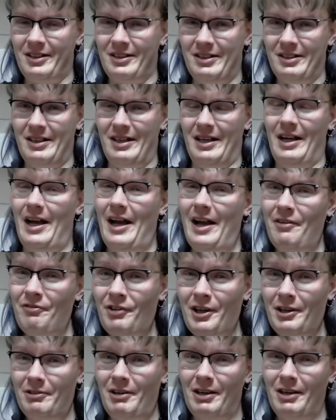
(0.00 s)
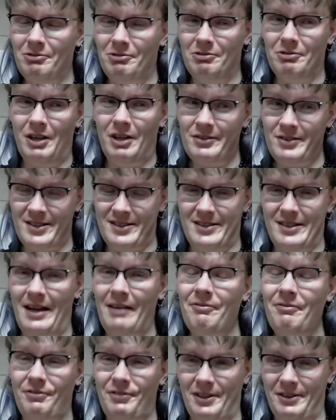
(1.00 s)
everyone wants something
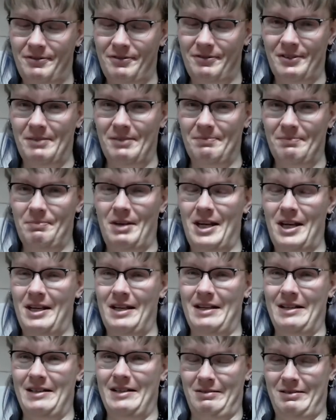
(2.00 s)
from me, and